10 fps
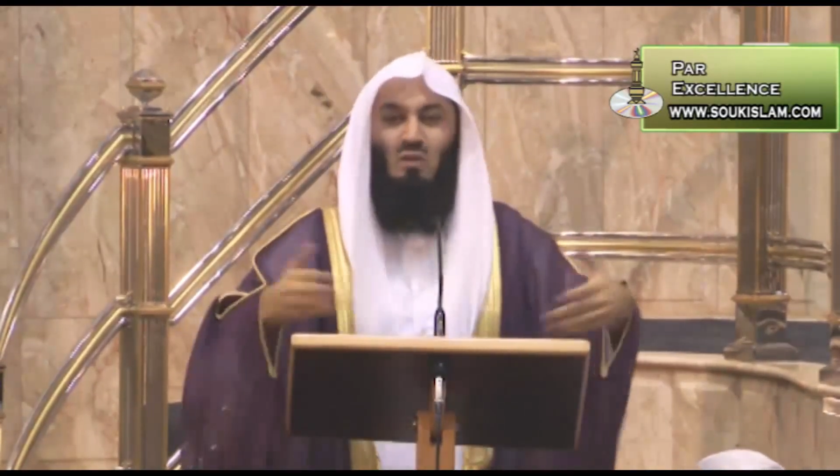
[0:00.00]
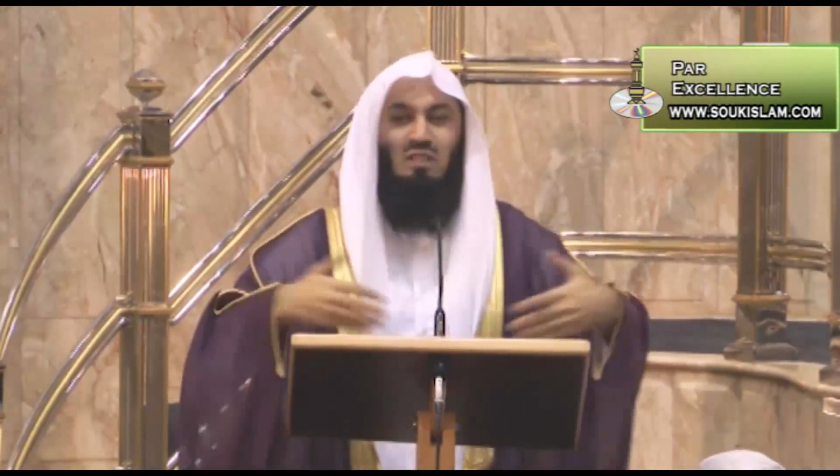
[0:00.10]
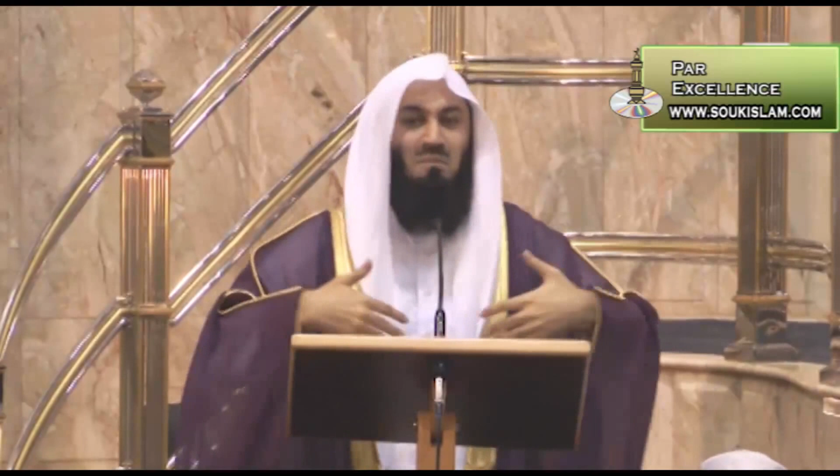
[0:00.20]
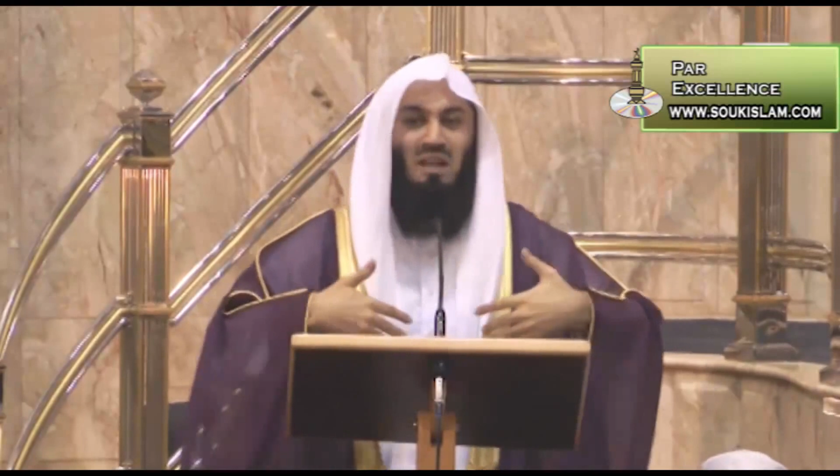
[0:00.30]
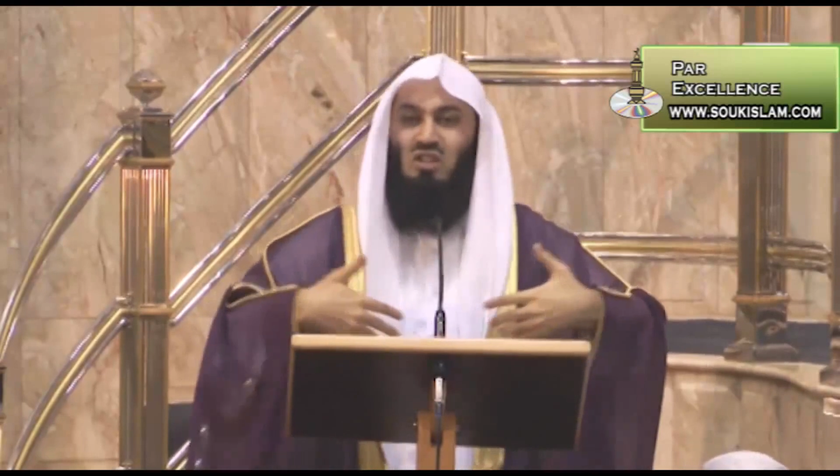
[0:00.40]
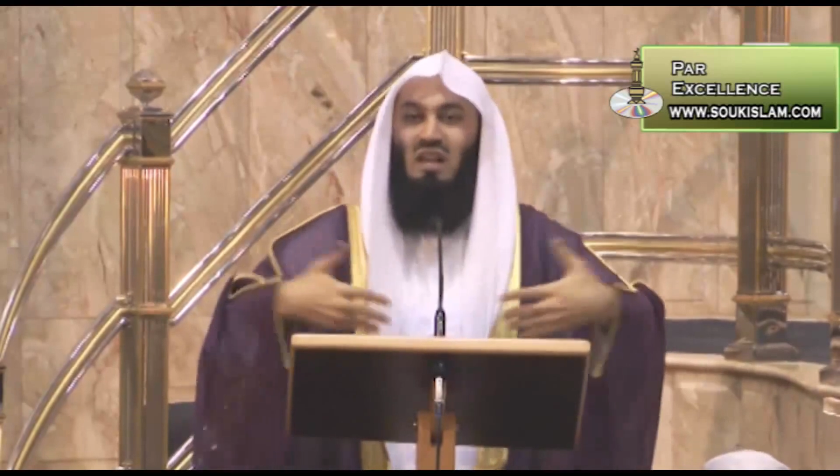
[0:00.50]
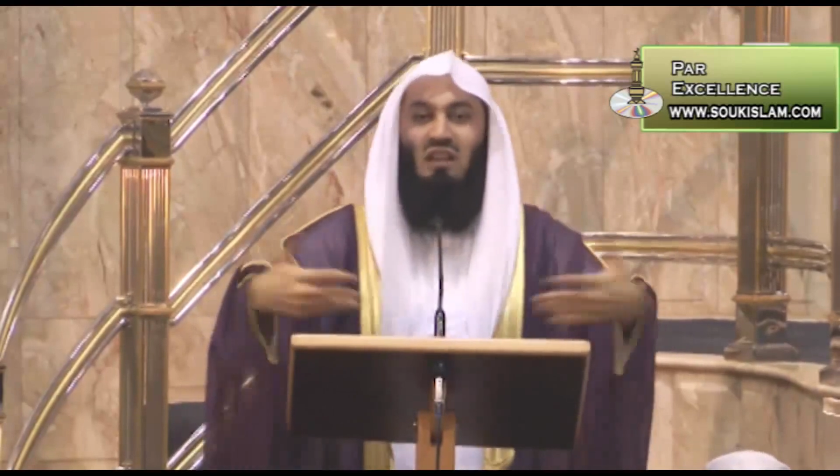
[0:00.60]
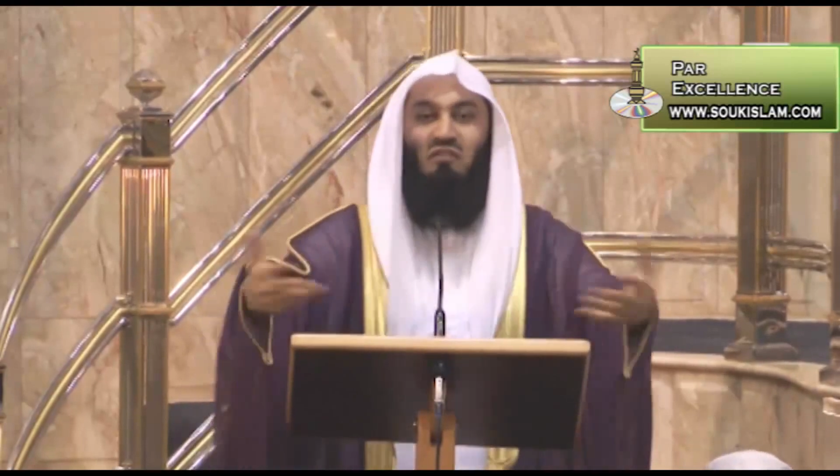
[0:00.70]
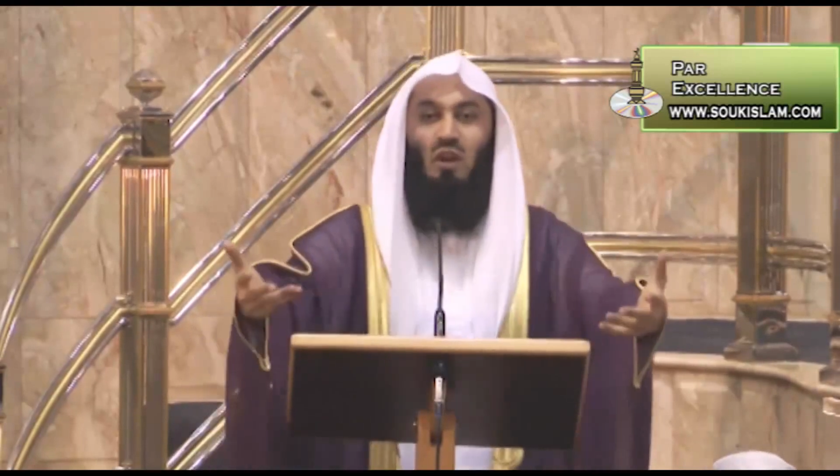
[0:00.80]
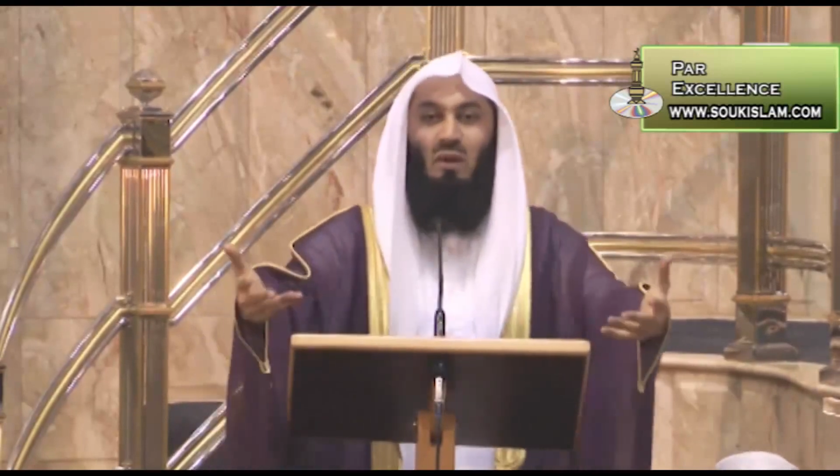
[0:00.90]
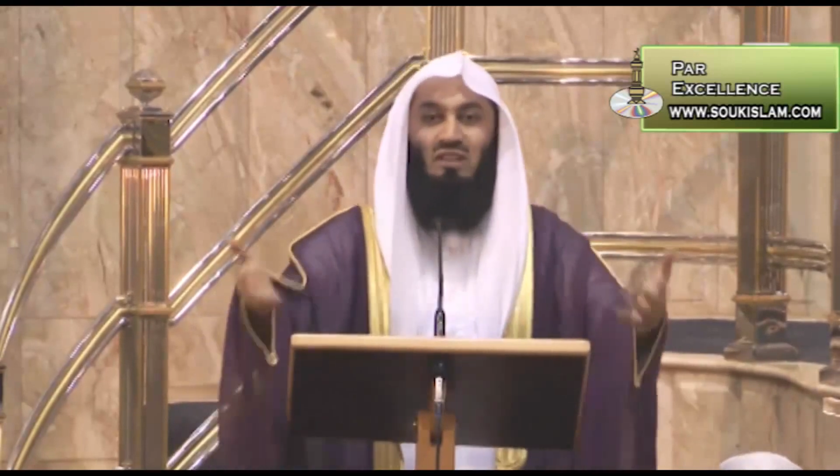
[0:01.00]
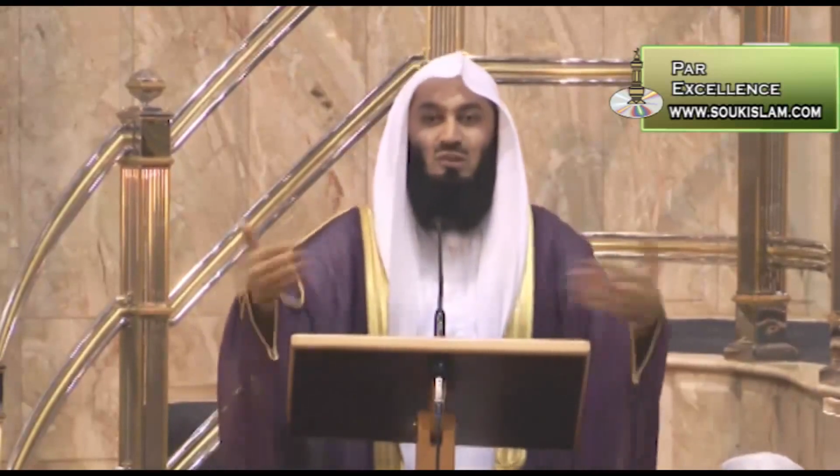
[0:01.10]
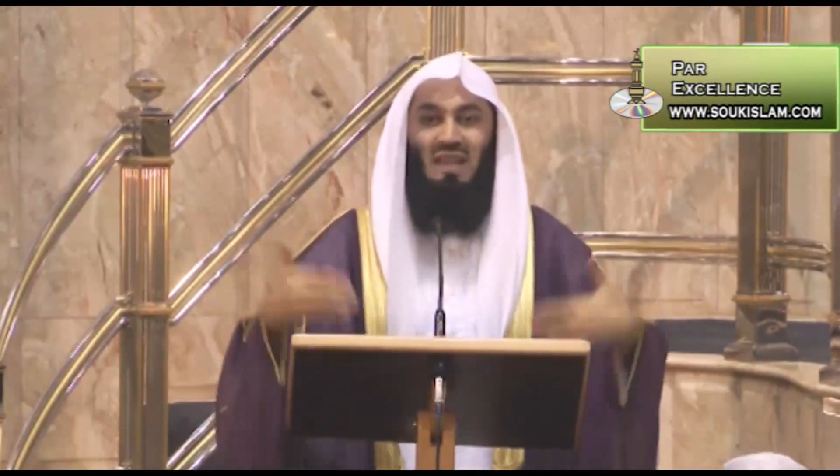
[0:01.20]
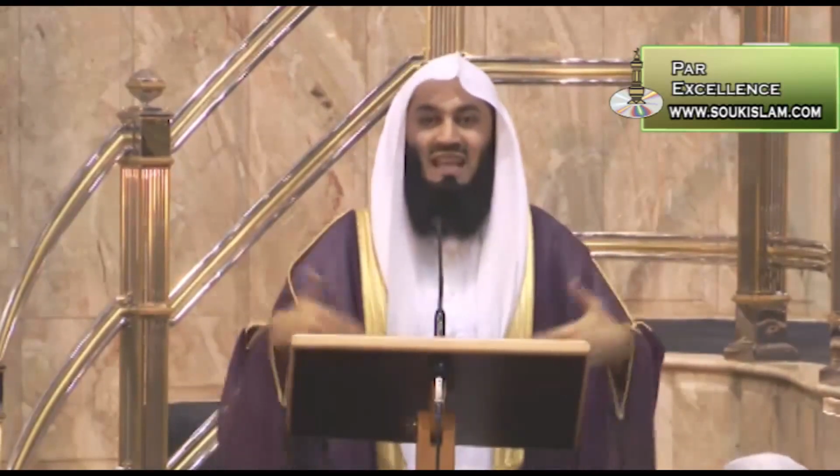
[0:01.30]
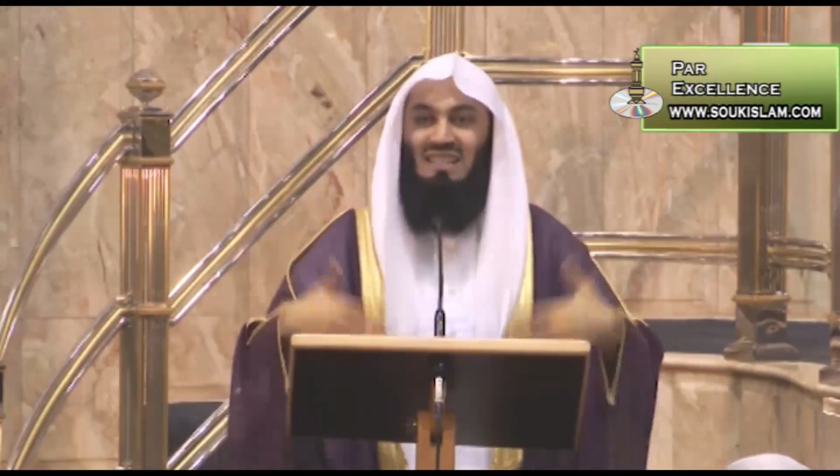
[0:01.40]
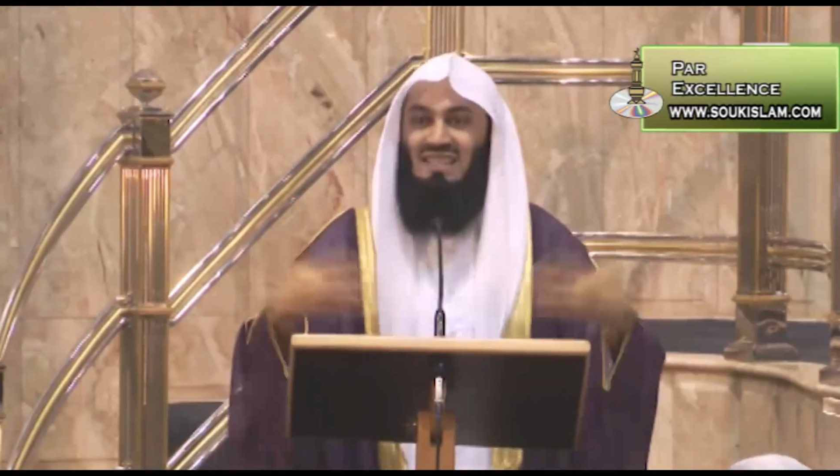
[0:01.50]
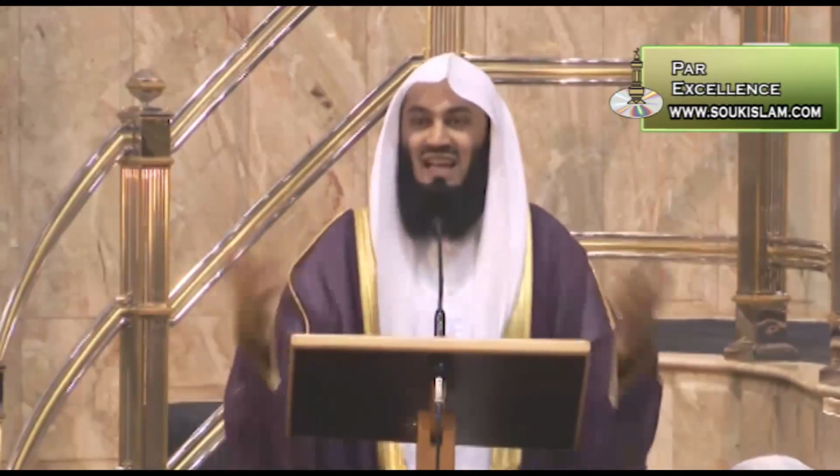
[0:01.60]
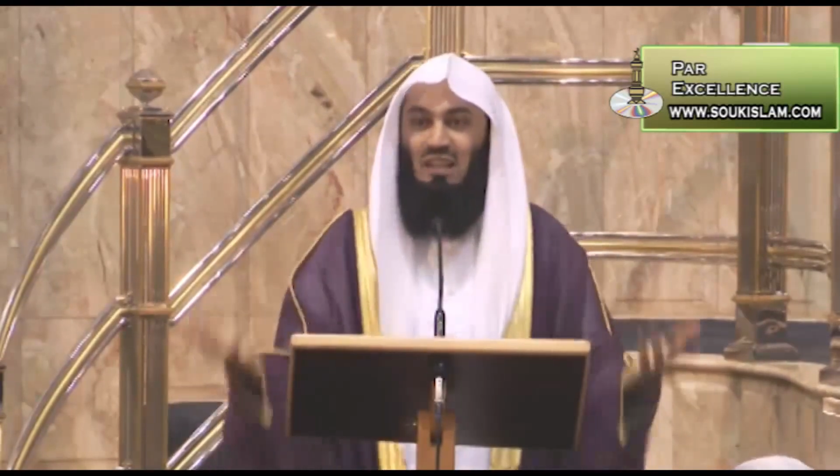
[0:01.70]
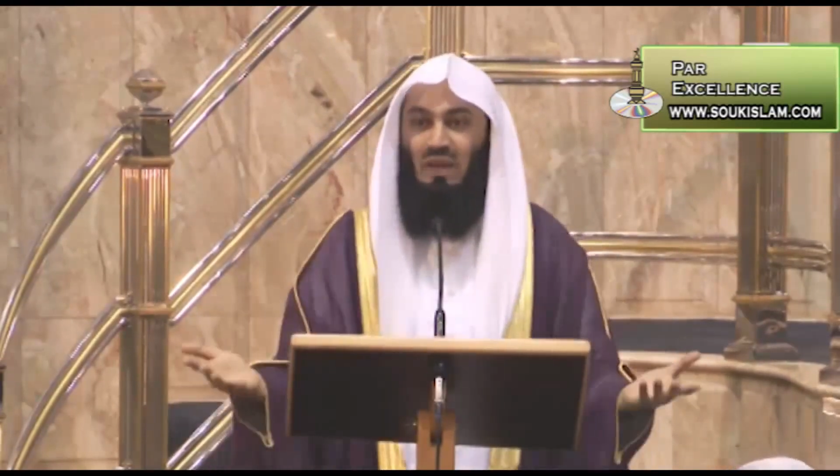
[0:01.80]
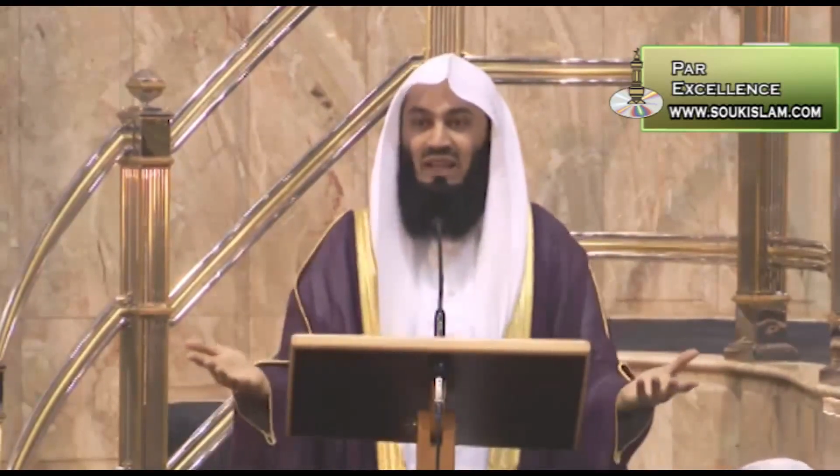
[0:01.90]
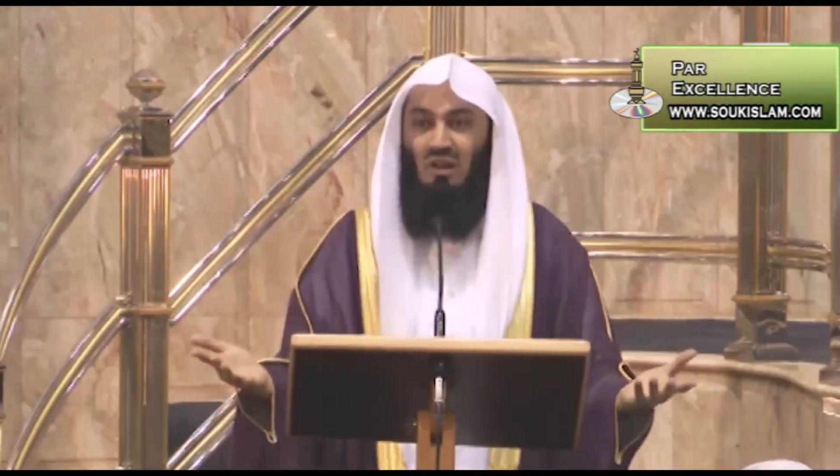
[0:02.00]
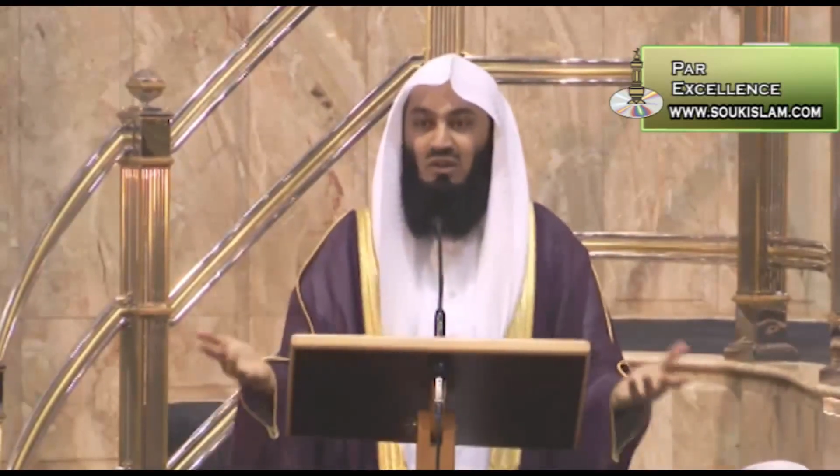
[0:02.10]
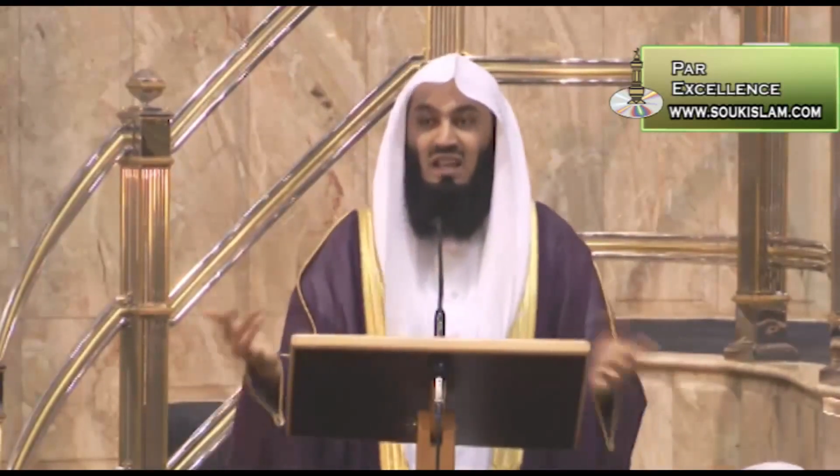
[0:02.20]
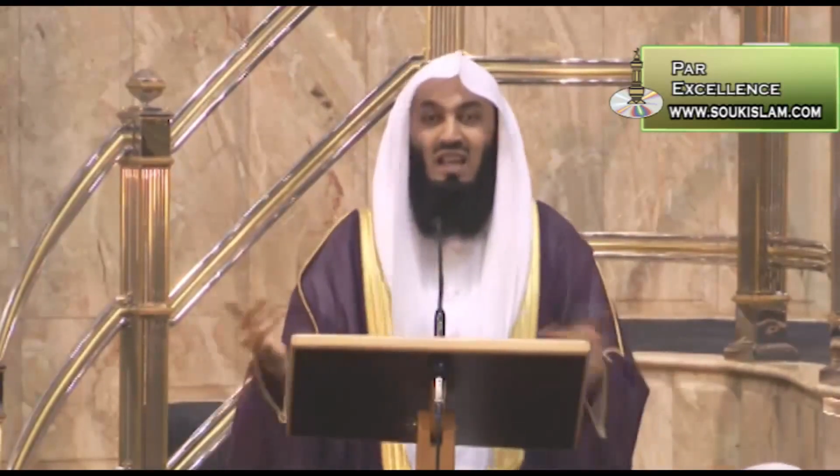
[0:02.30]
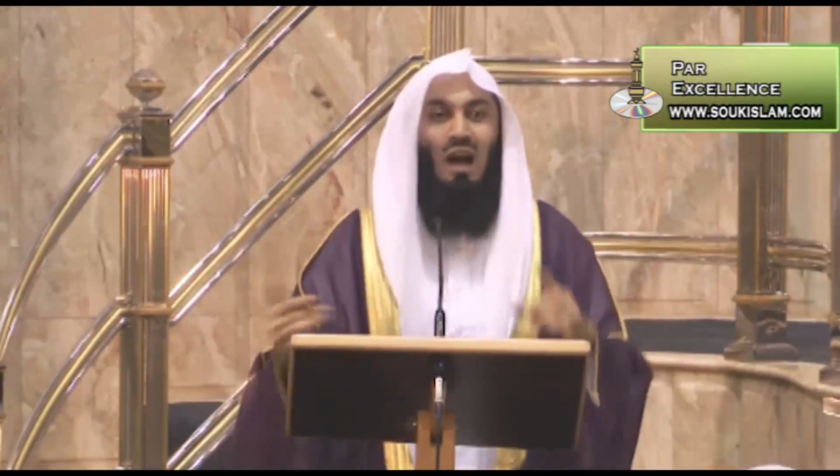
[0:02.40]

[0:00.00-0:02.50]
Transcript: was mashallah flowing. Today it's the other way around.